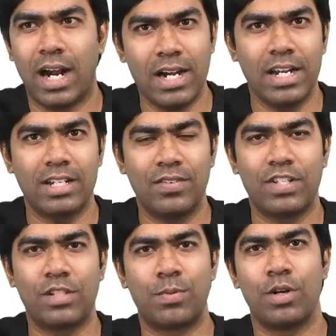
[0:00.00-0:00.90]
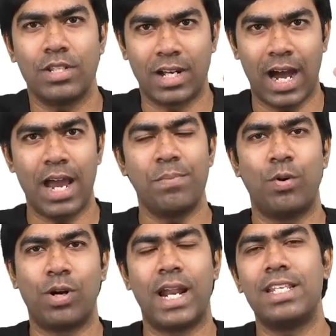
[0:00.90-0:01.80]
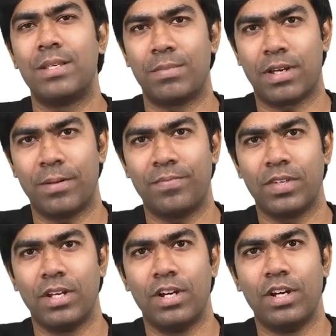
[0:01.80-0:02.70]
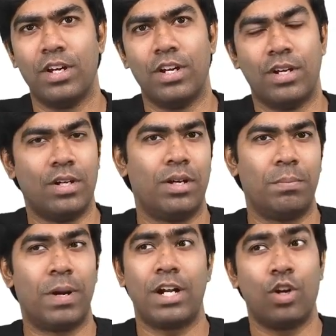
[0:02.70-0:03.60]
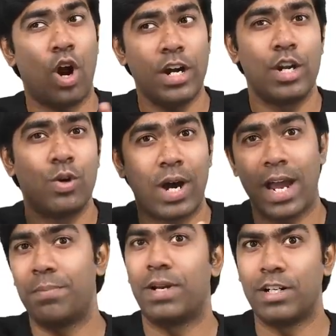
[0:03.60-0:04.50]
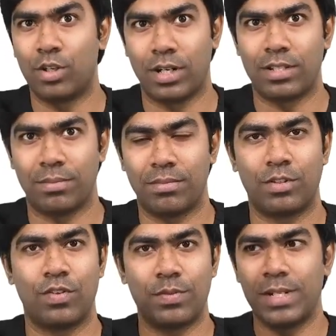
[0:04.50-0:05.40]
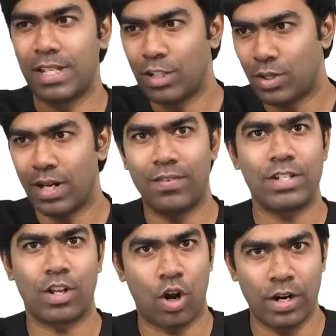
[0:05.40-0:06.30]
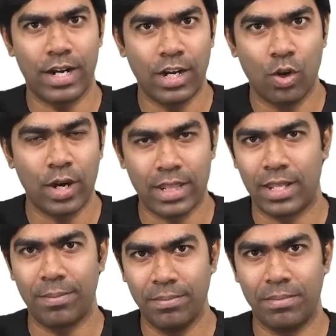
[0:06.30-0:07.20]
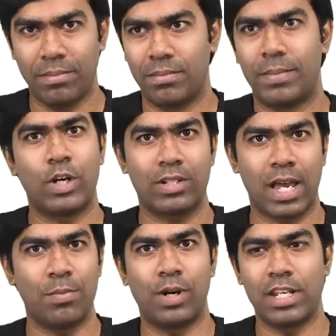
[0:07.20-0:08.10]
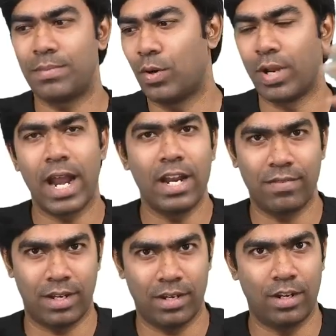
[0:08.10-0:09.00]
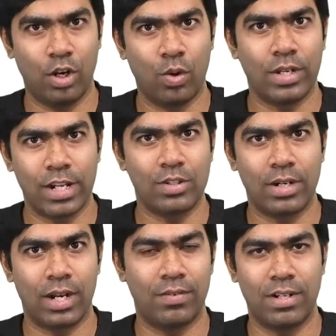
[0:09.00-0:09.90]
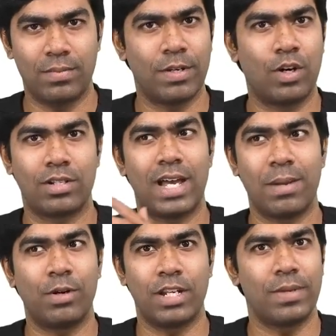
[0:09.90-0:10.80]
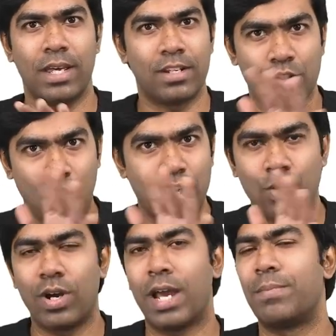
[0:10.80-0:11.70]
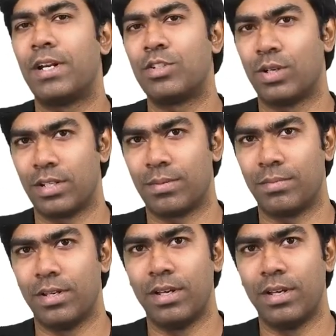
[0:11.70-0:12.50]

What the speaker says: condition which is producing hypoglycemia, but not due to hyperinsulinism, so which means the insulin levels are already low in them, because hypoglycemia would anyway lower the insulin levels, because the hypoglycemia here is not due to hyperinsulinism.